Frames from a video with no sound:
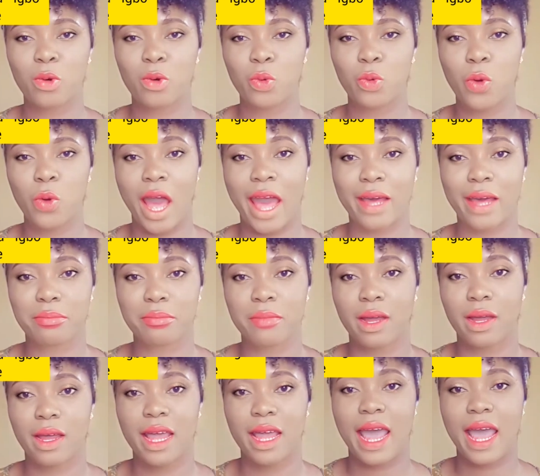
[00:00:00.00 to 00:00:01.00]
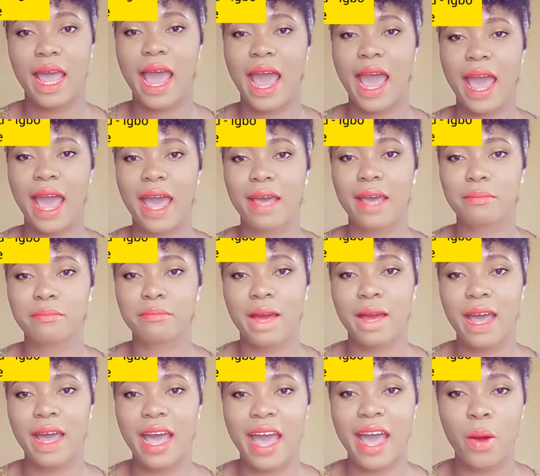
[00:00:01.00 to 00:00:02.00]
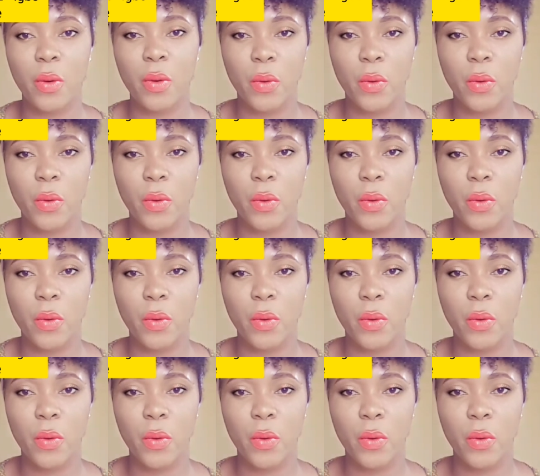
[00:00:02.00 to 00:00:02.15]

akpa, akpa aun.